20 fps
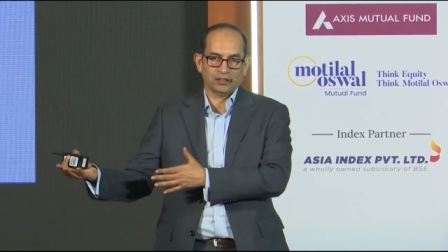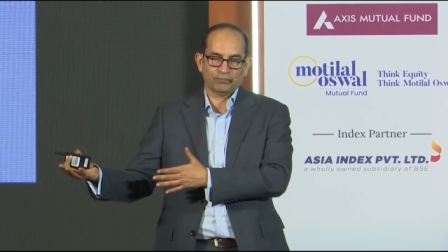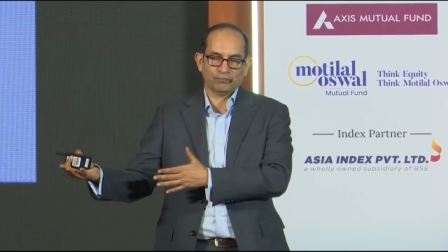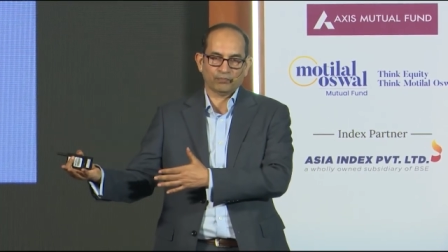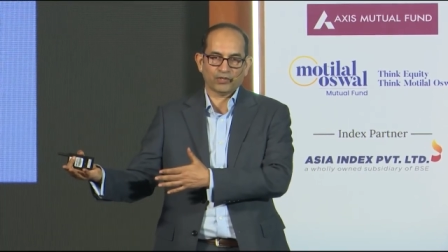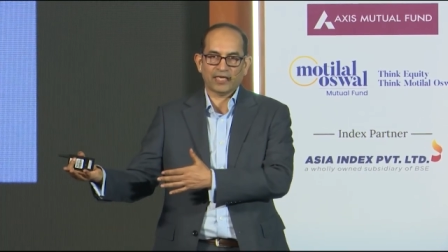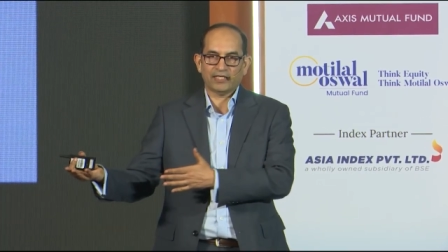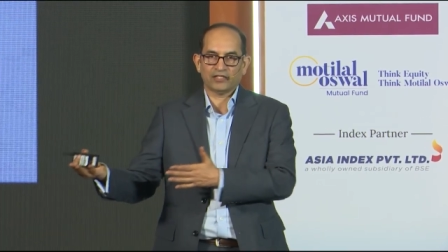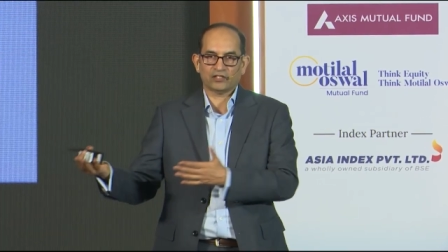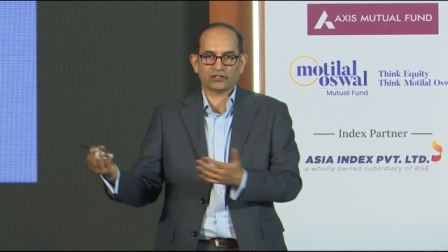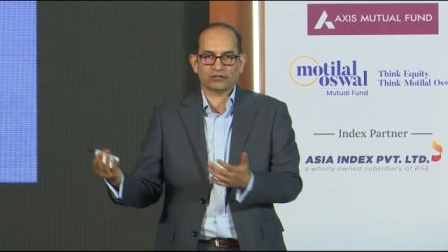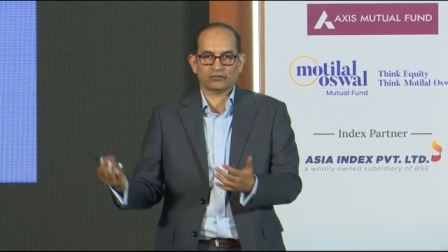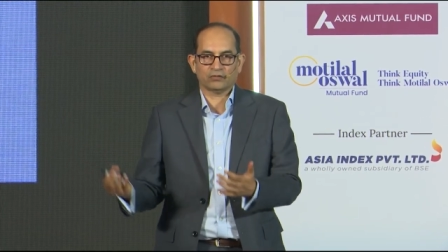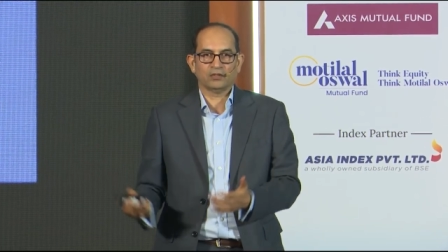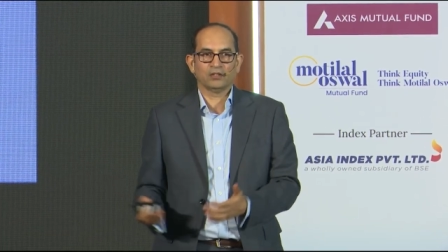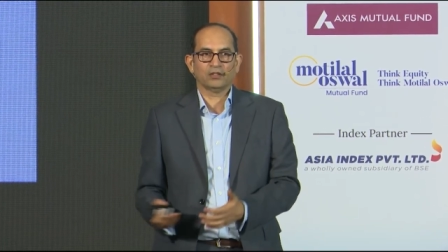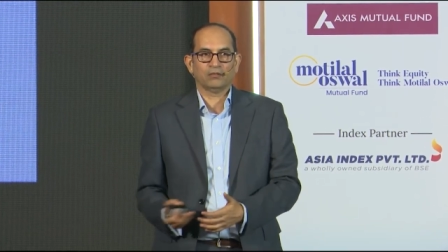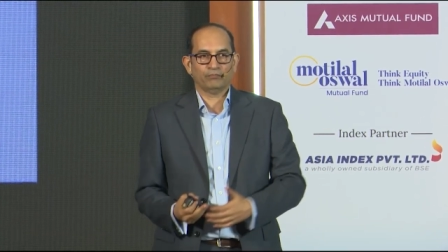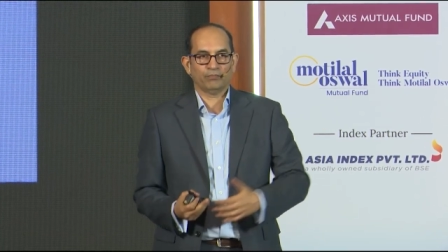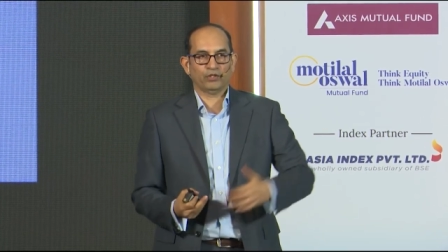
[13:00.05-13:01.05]
priced
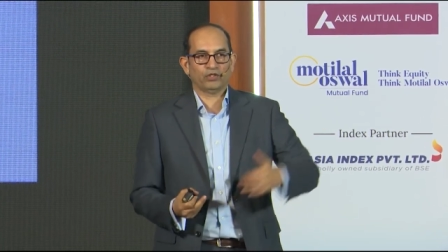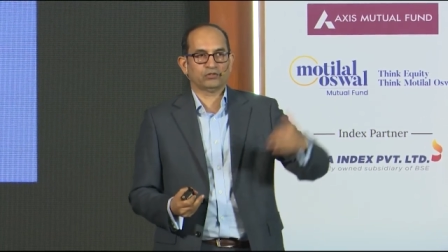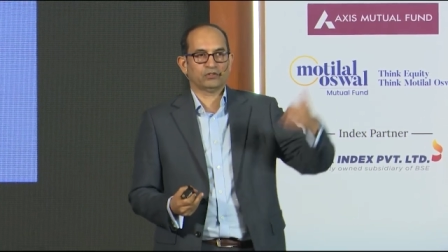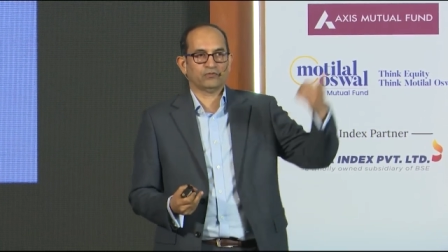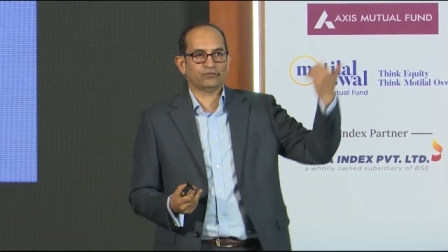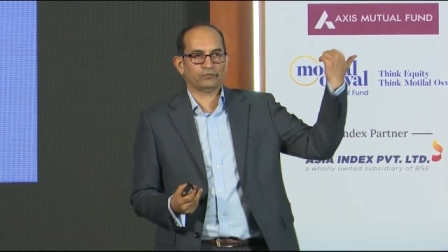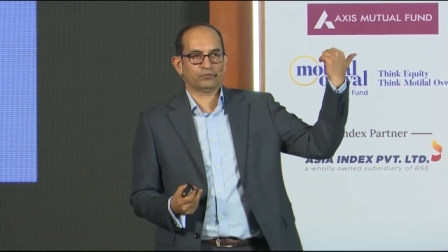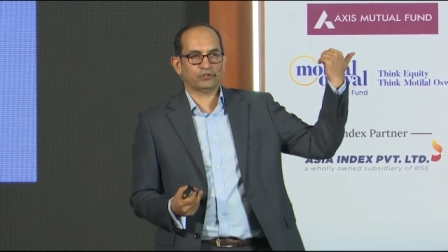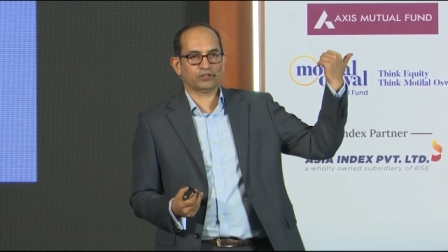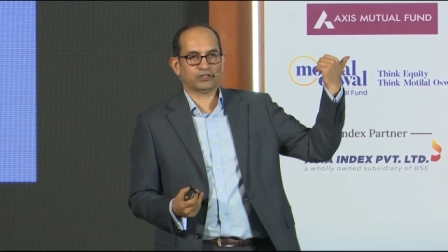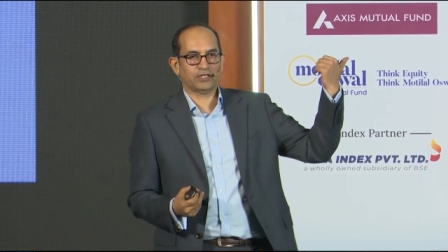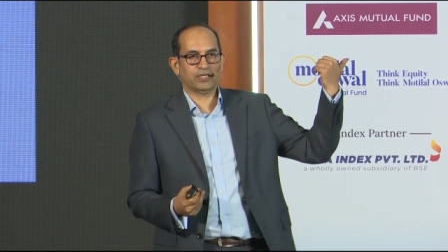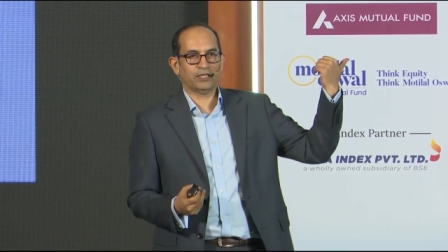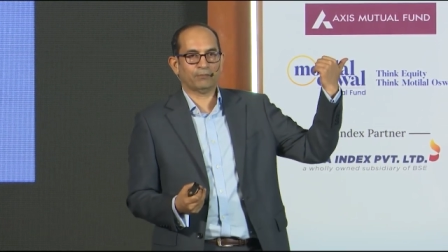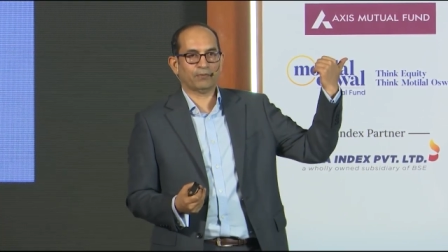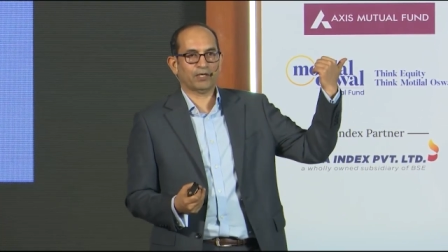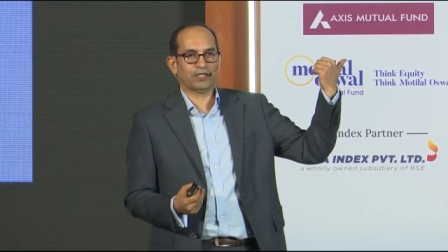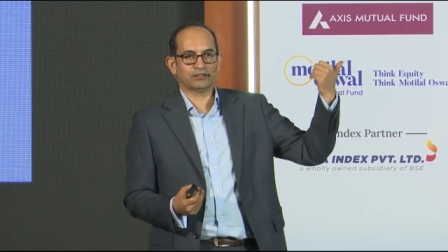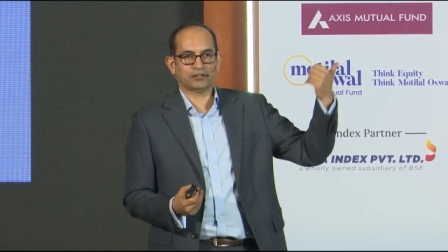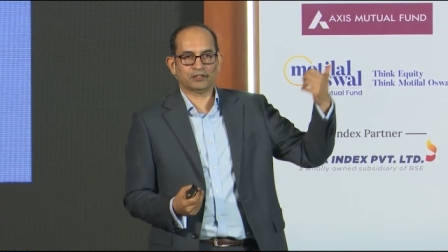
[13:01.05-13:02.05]
because of stale
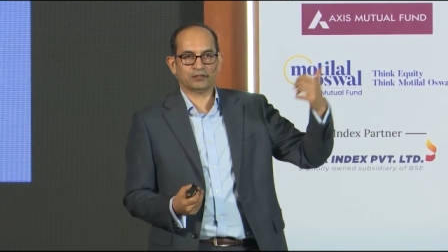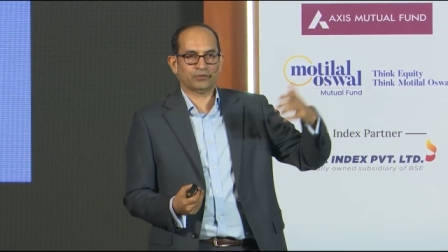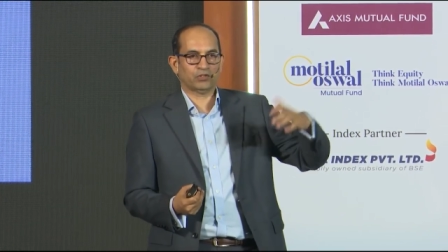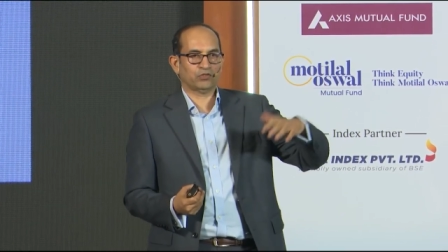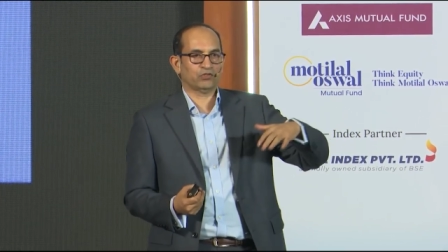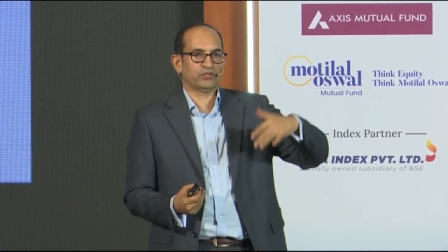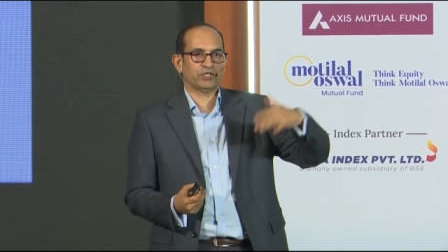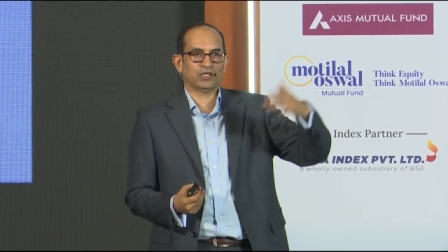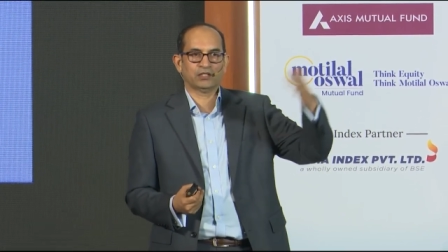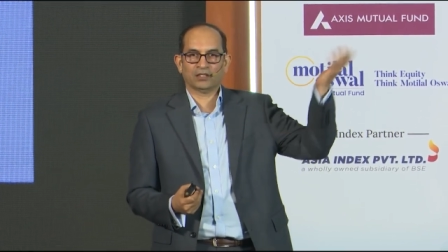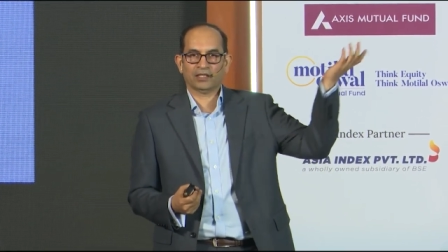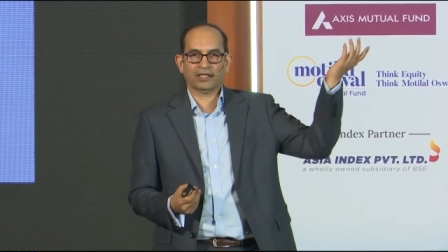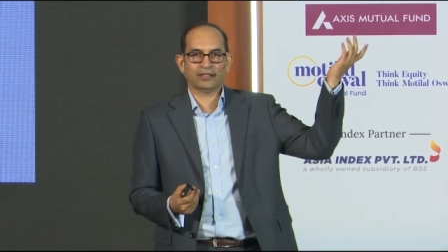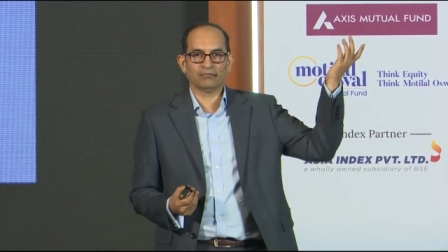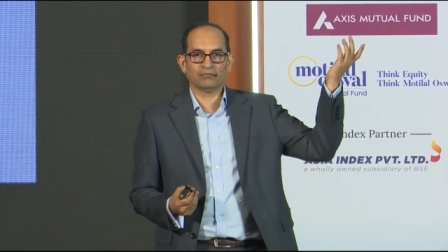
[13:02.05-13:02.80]
prices because the underlying